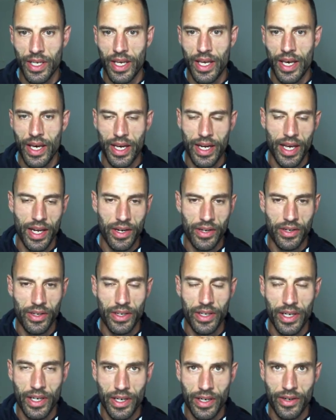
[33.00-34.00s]
and
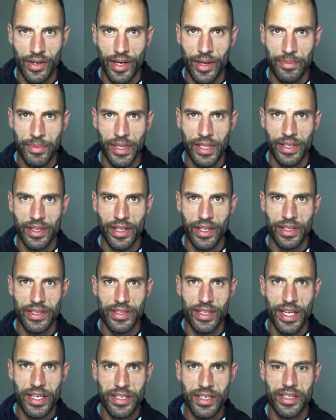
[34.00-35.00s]
Anaconda are updating the
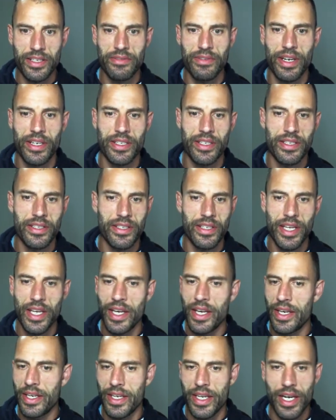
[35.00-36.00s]
installation instructions,
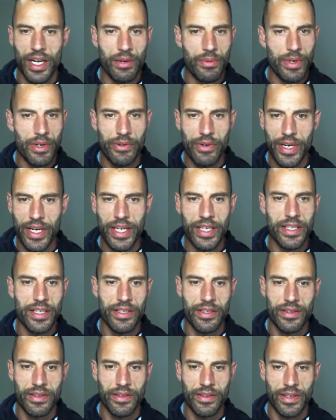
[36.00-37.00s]
here we really
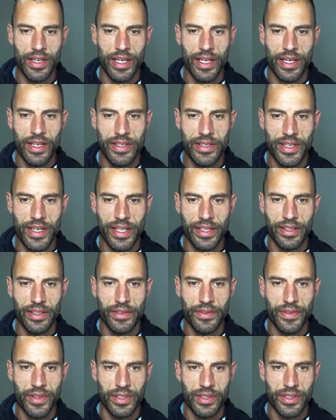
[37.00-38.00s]
just select the
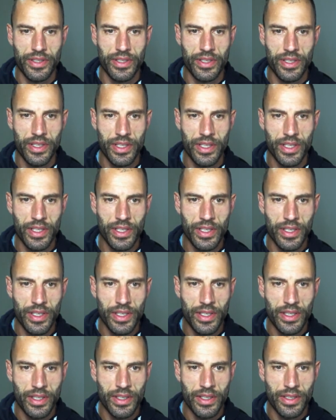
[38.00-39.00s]
defaults.
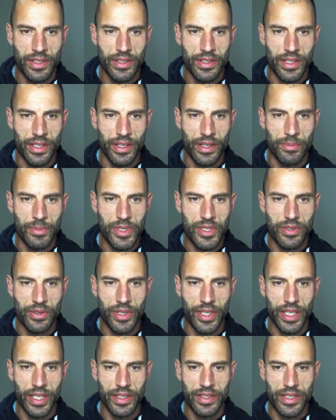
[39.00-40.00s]
So I'm
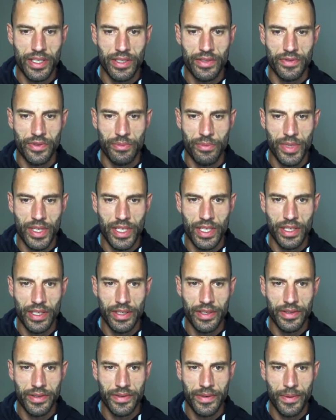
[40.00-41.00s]
installing it just for me,
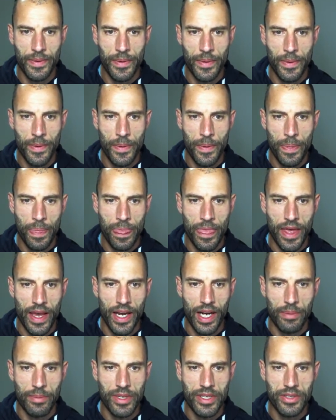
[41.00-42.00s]
and
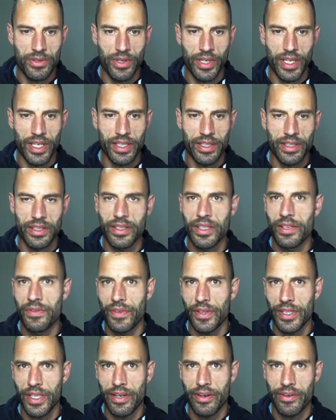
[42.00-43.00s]
I'm installing it in the
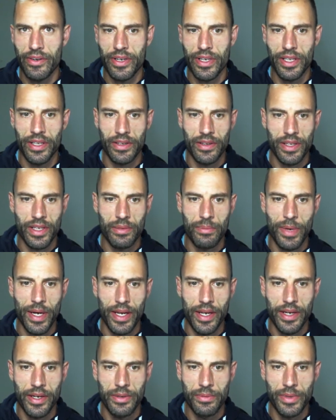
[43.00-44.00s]
default directory, in my
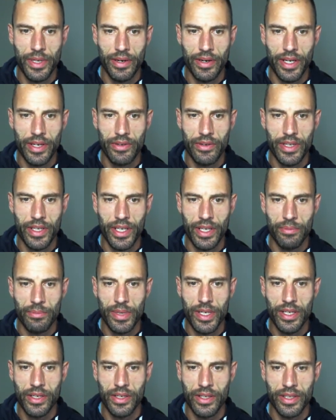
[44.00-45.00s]
home directory,
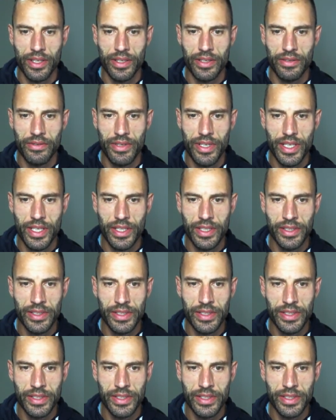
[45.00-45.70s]
Miniconda 3.